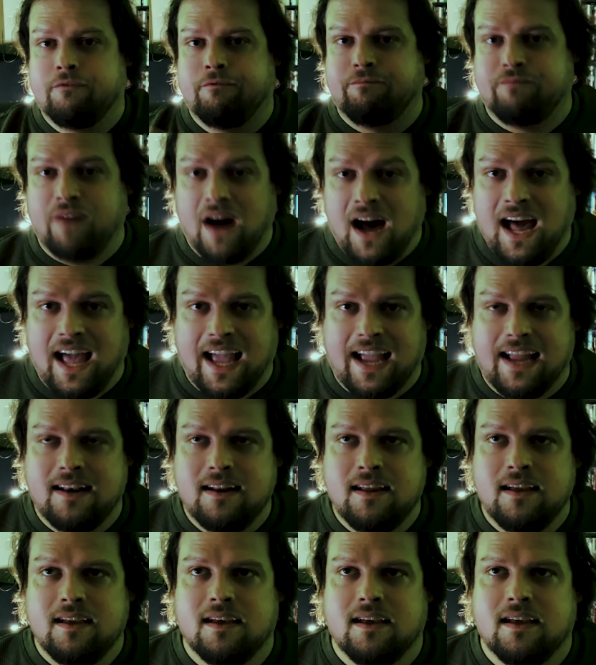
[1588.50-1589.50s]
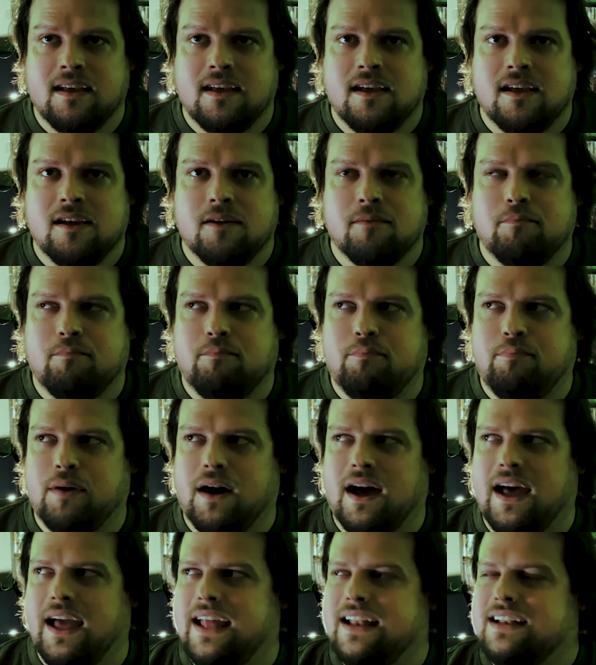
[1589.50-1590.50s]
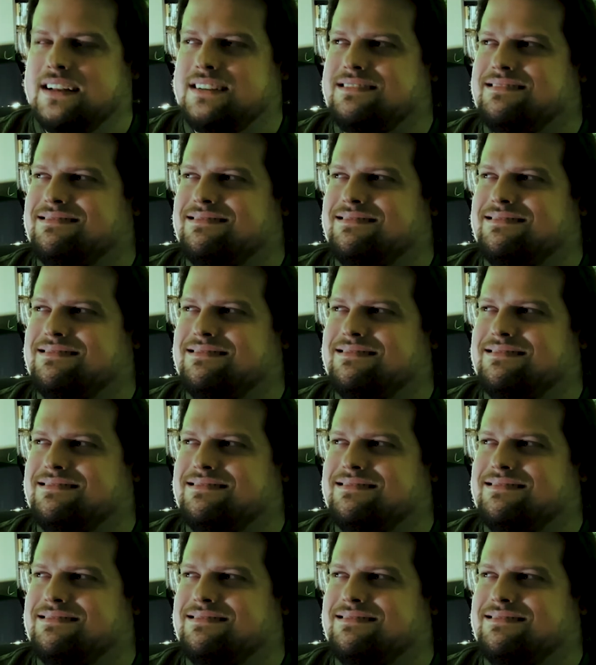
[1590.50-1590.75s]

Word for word: fine, but